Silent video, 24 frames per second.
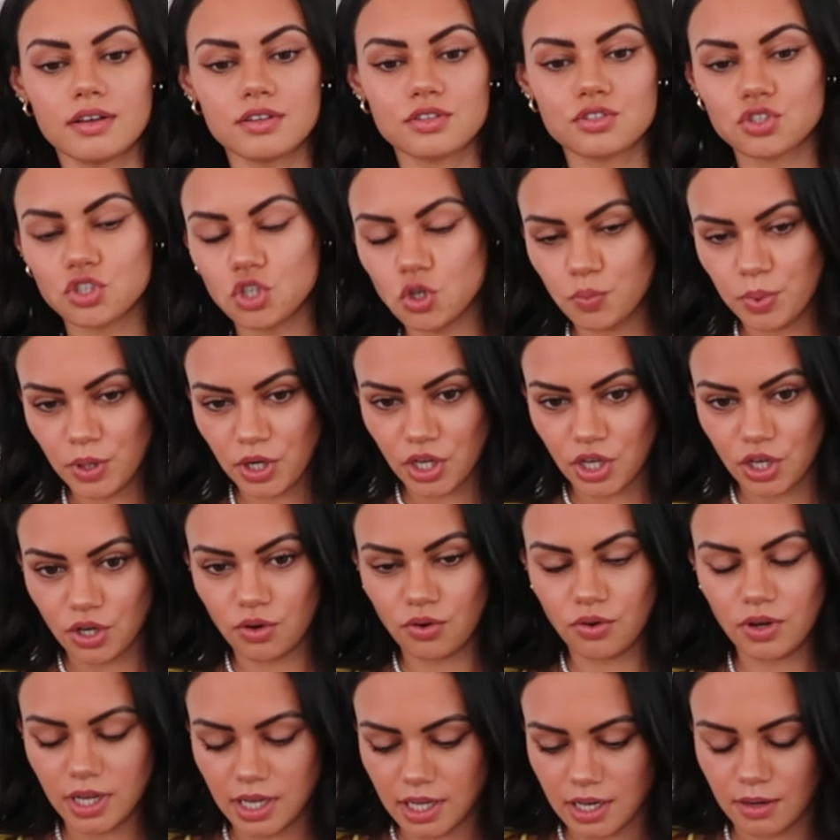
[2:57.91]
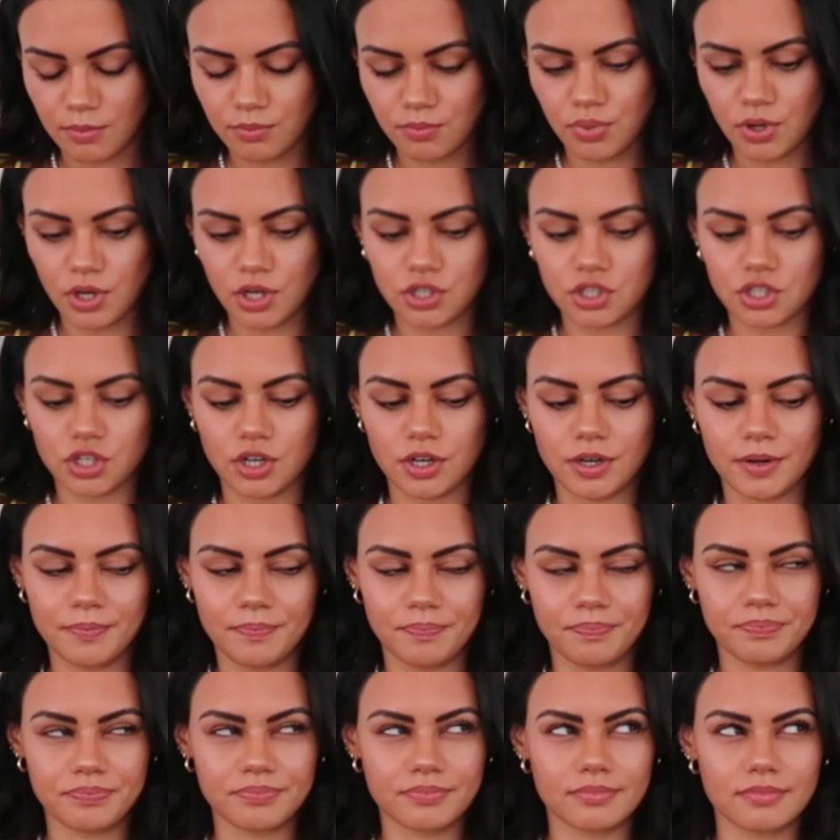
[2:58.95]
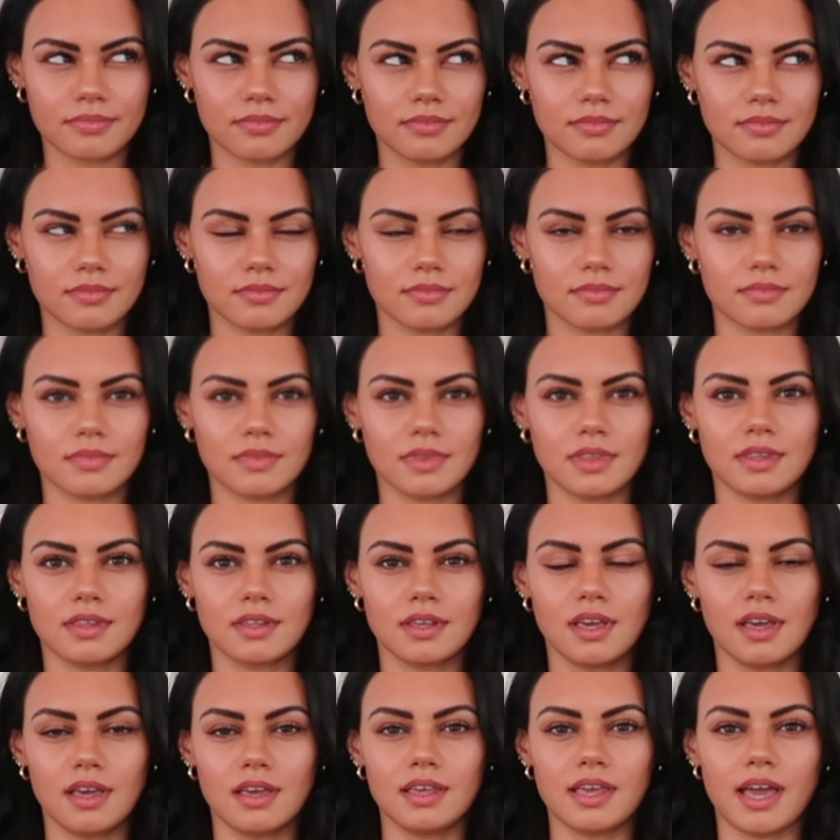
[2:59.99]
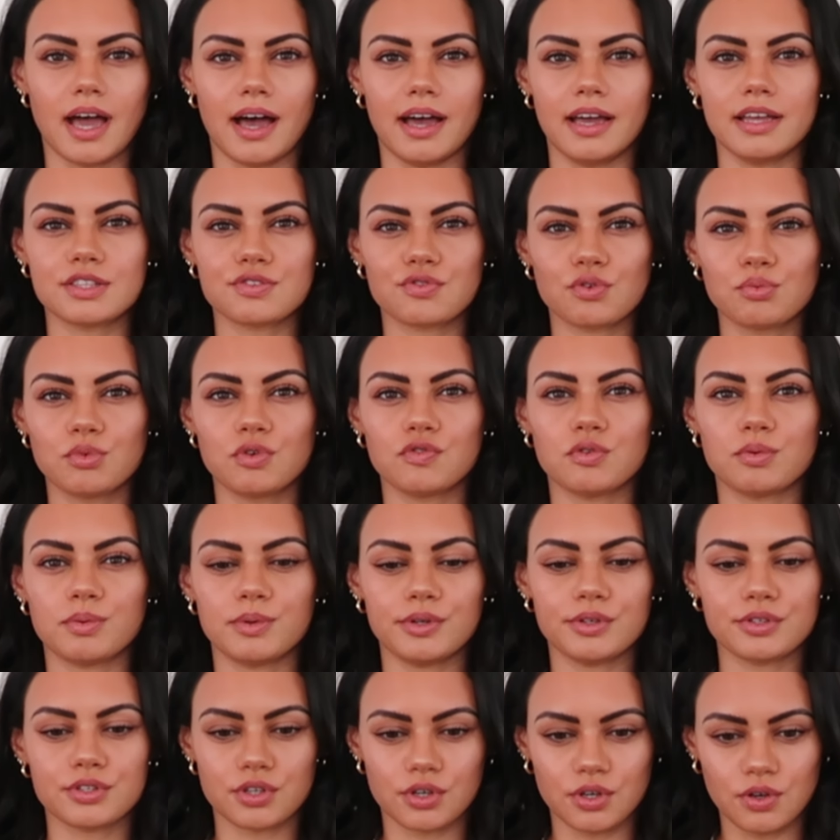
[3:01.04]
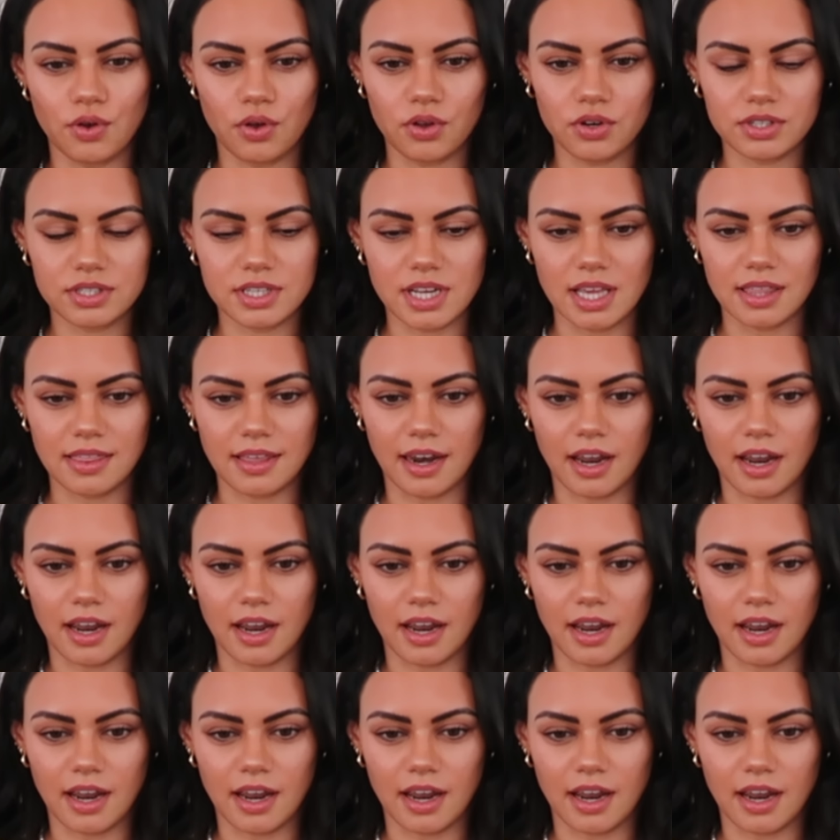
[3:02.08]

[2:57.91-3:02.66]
super cute and I'm pretty sure, yeah, it's removable. So you can just take